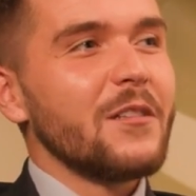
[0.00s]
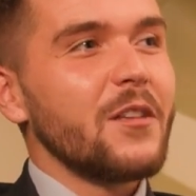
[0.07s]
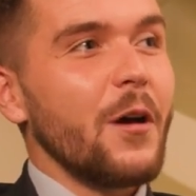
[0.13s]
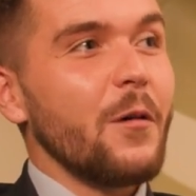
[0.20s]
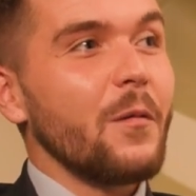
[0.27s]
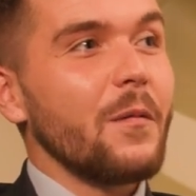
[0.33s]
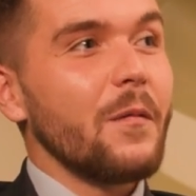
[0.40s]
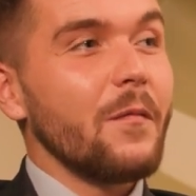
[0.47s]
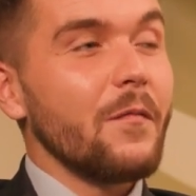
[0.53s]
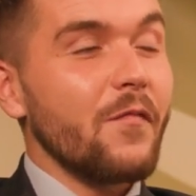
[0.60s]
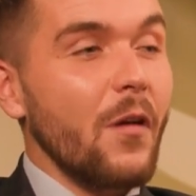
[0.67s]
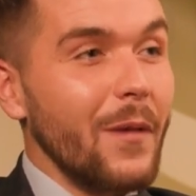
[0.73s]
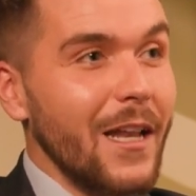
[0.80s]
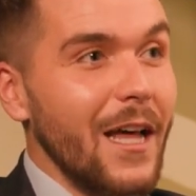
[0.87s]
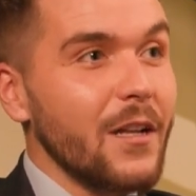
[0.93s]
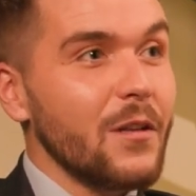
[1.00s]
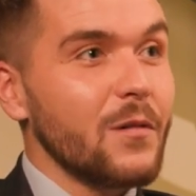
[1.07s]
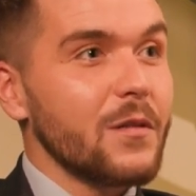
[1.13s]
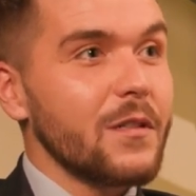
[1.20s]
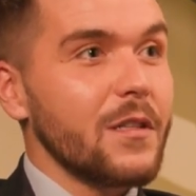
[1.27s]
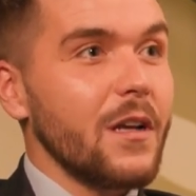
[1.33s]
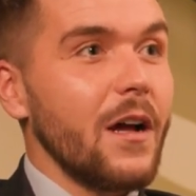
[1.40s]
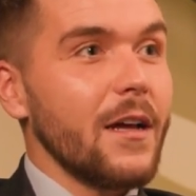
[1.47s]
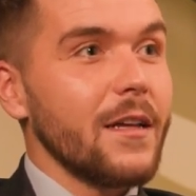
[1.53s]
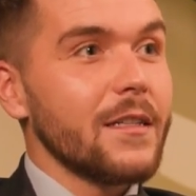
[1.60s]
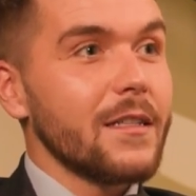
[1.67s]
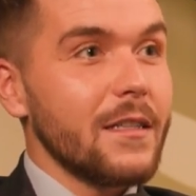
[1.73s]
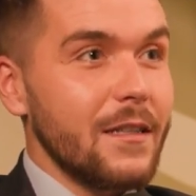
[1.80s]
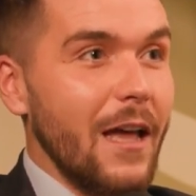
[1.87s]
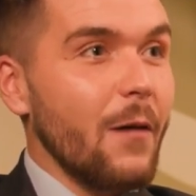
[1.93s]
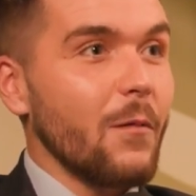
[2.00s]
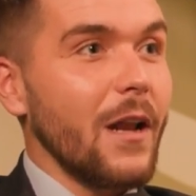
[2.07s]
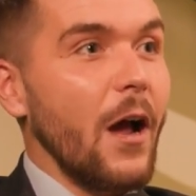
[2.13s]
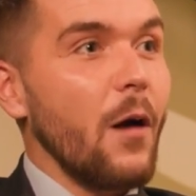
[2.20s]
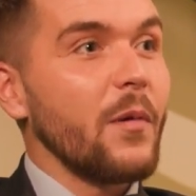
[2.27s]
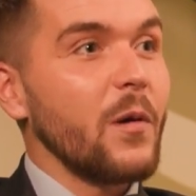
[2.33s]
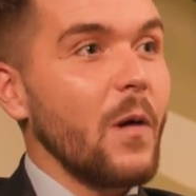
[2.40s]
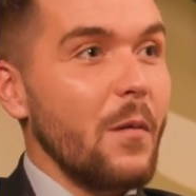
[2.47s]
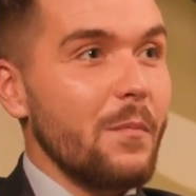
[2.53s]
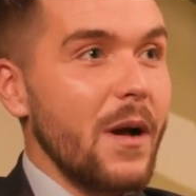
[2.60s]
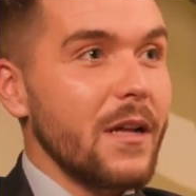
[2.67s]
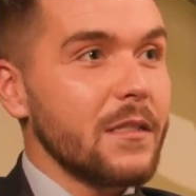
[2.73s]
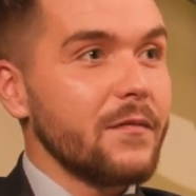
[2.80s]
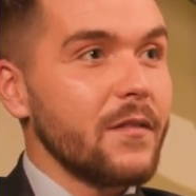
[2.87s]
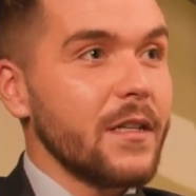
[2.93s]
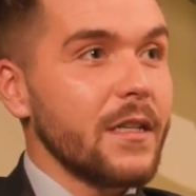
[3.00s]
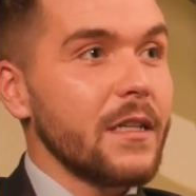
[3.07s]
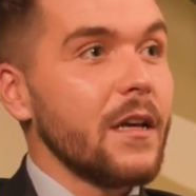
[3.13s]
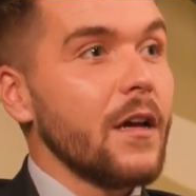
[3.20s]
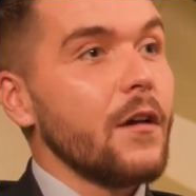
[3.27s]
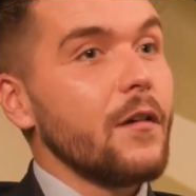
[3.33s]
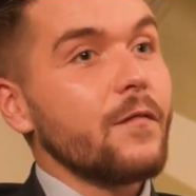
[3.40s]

So from a landlord side, that will help you out massively.